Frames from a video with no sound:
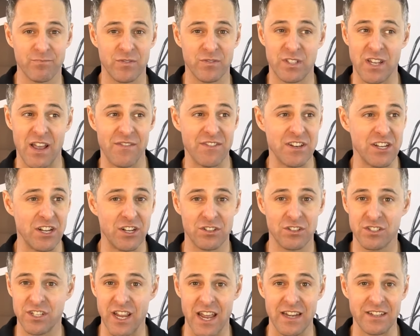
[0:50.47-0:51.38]
seven
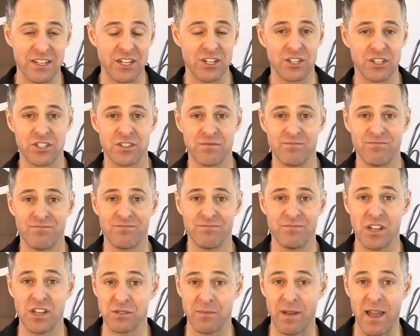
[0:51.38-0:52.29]
years, ten years,
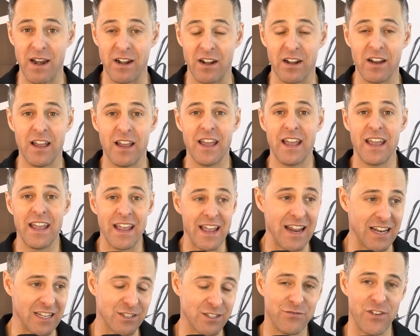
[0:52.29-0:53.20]
doesn't matter.
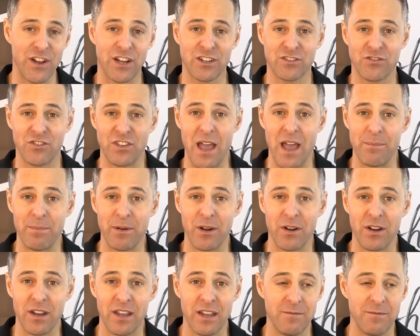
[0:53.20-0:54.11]
It is fixed for that
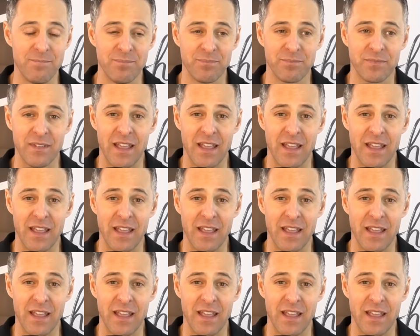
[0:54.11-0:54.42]
period.